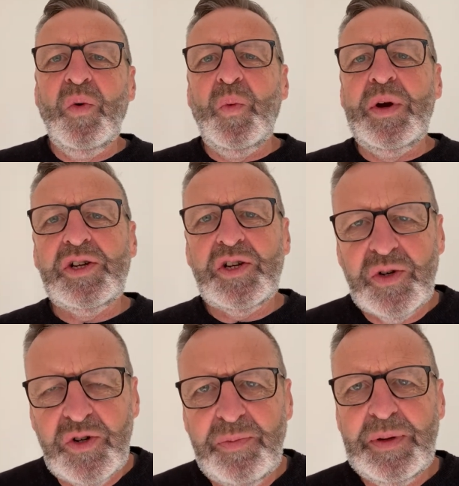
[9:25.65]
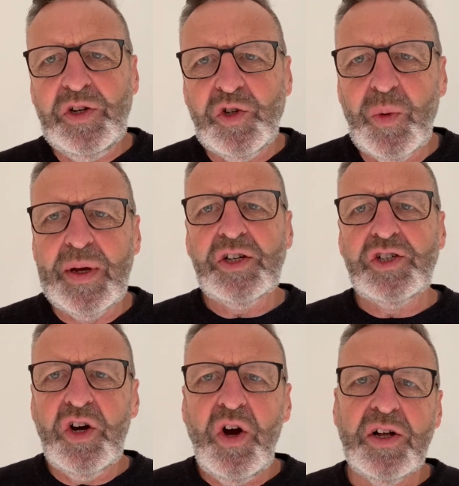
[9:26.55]
we should be doing
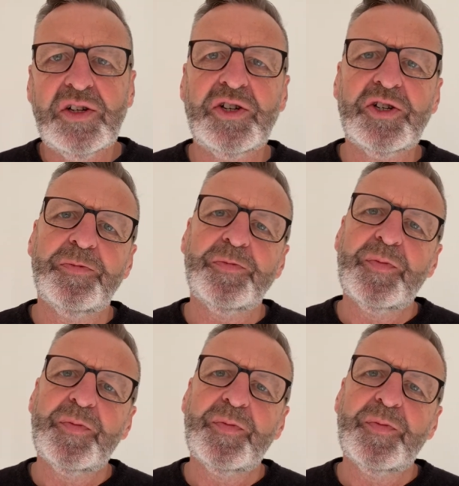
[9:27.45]
church.